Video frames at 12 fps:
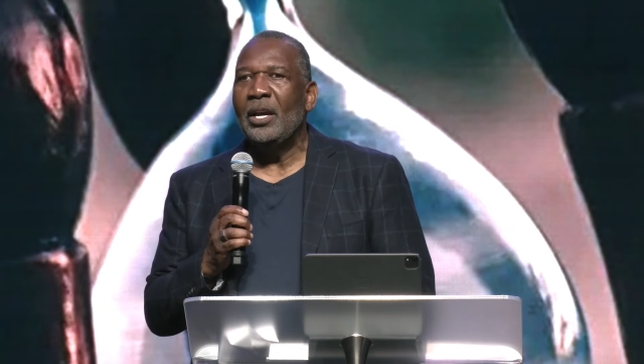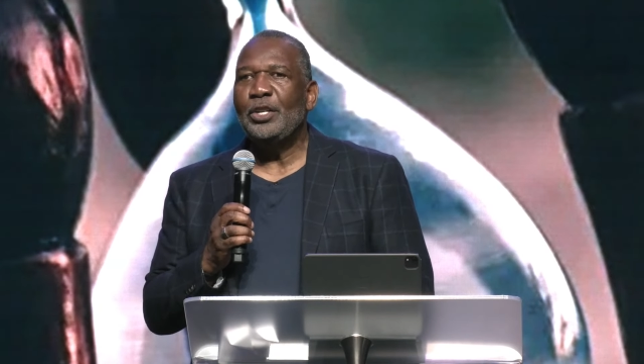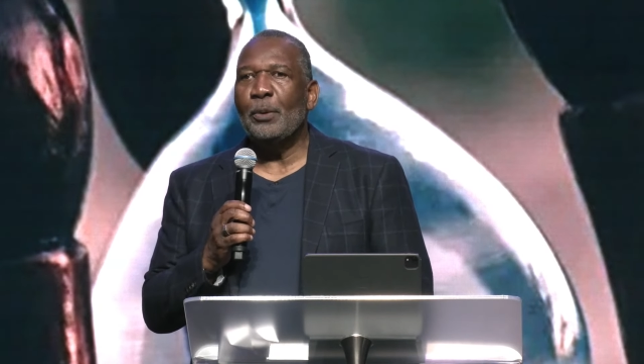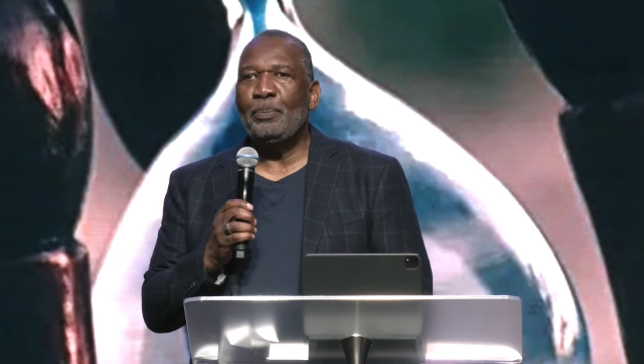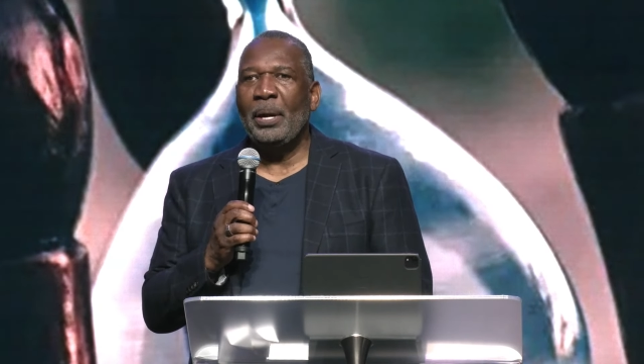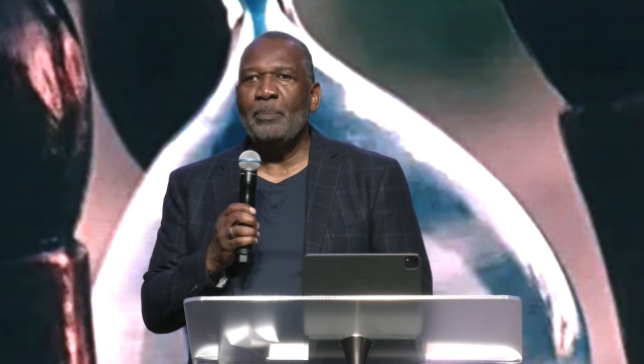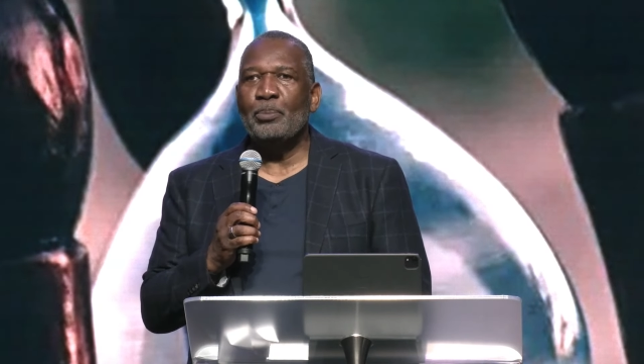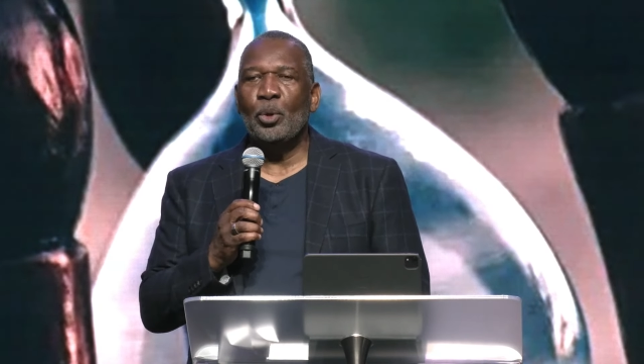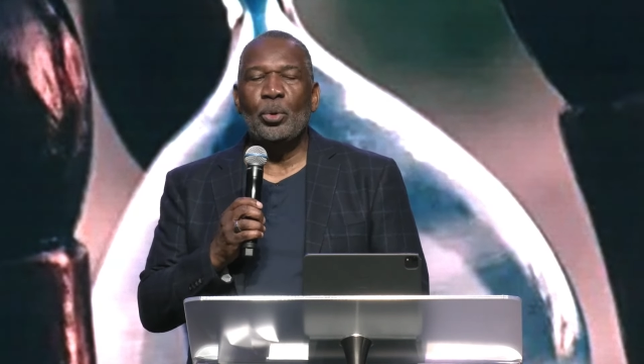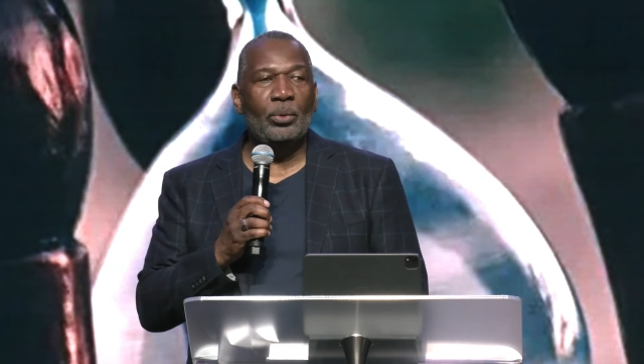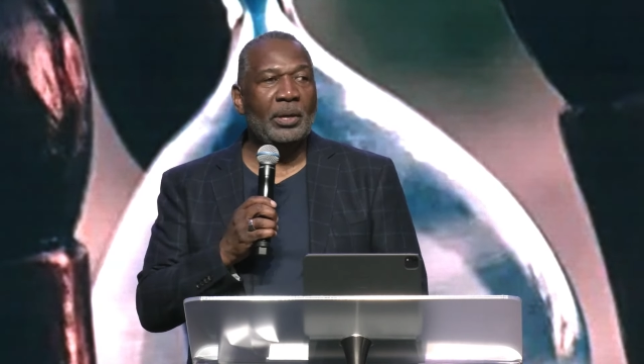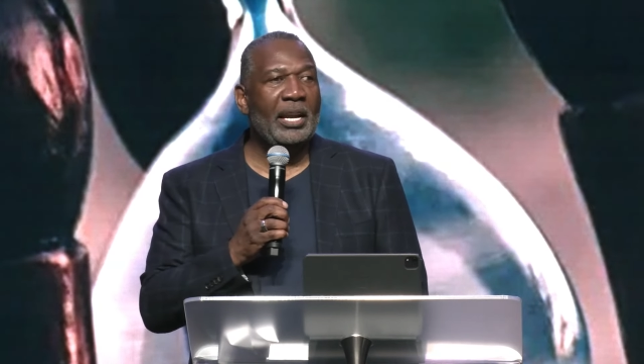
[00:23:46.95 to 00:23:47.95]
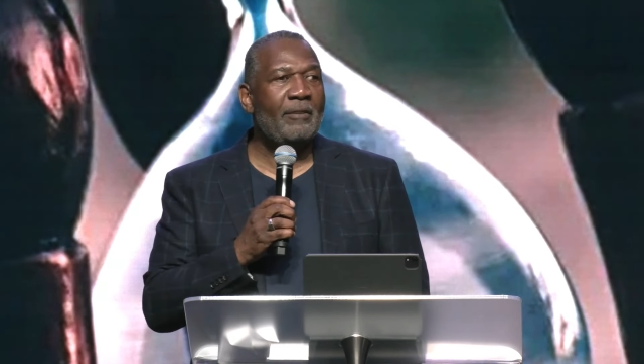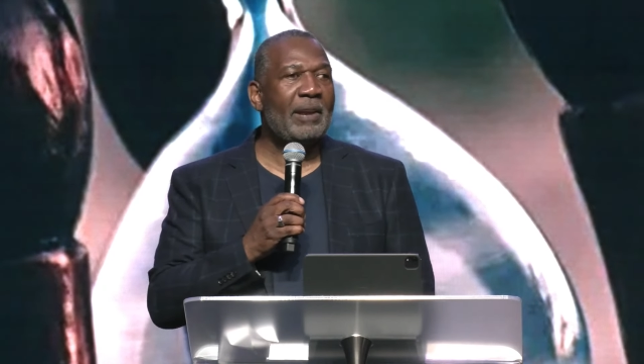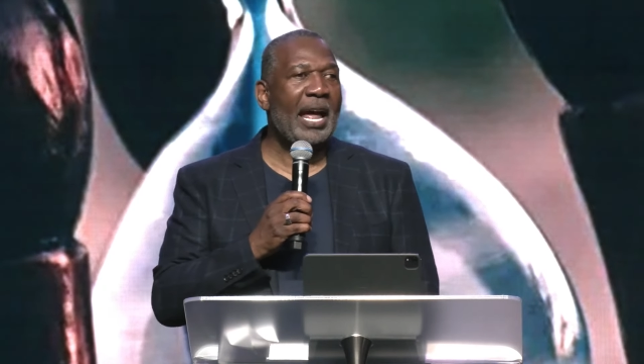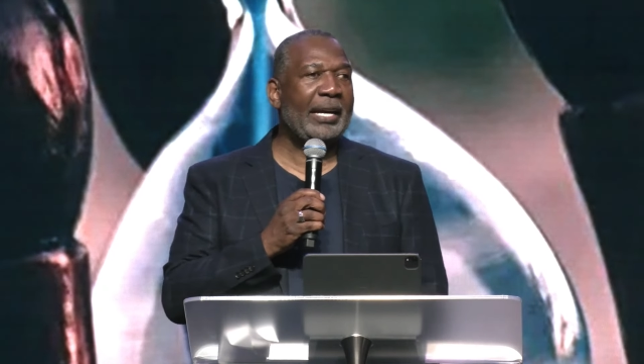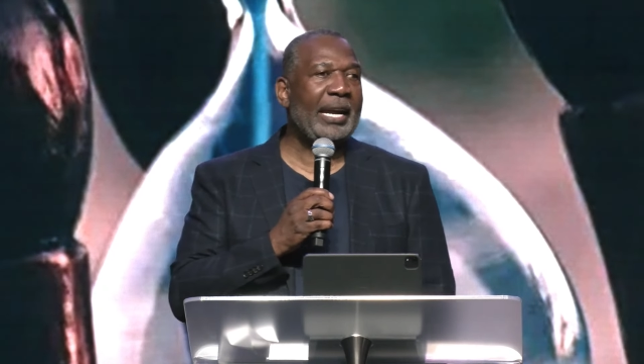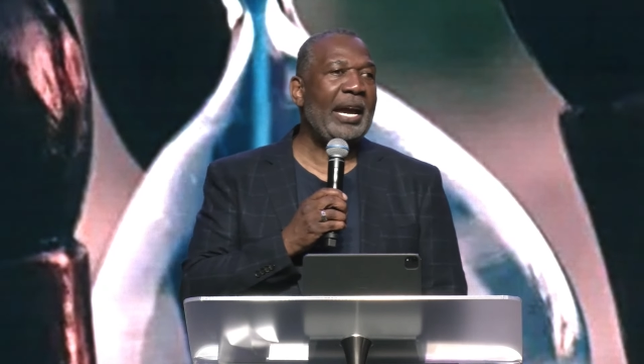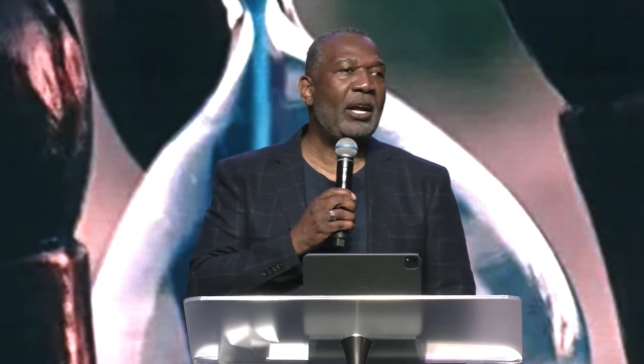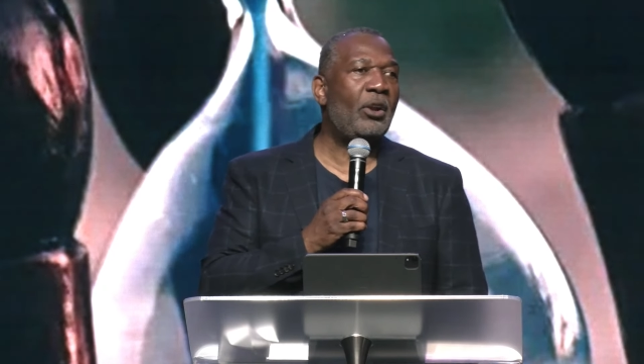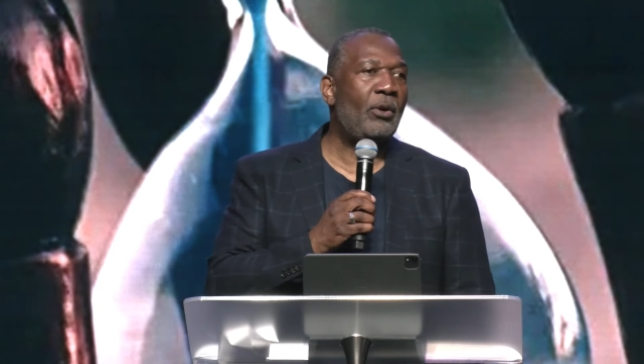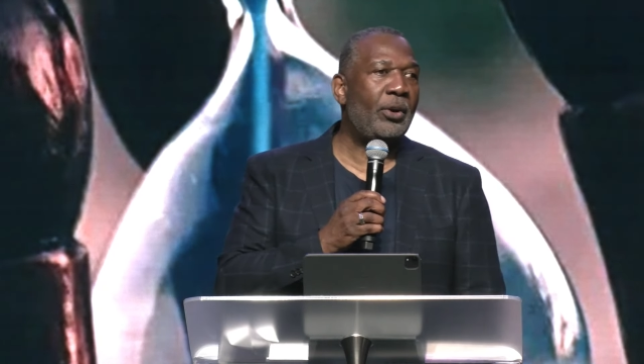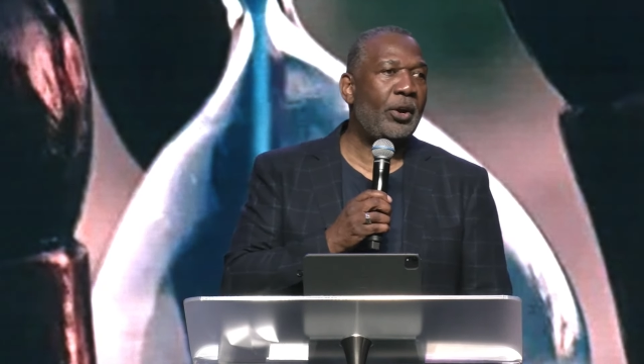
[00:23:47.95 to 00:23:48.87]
to people who live like hell on